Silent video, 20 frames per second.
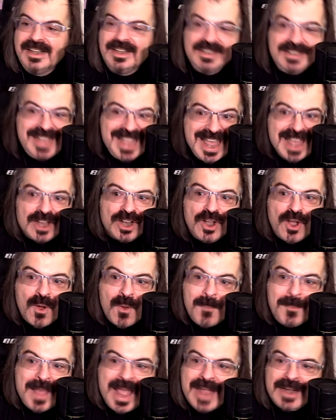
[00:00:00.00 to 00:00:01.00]
Yeah, go
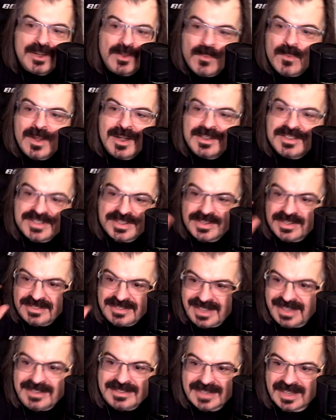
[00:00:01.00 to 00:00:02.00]
back and watch the
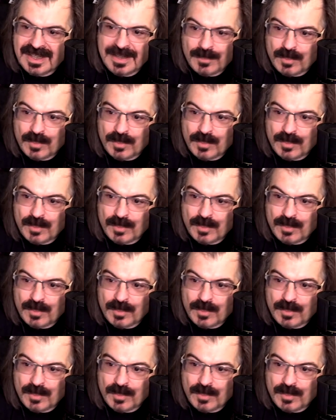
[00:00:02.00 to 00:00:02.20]
daytime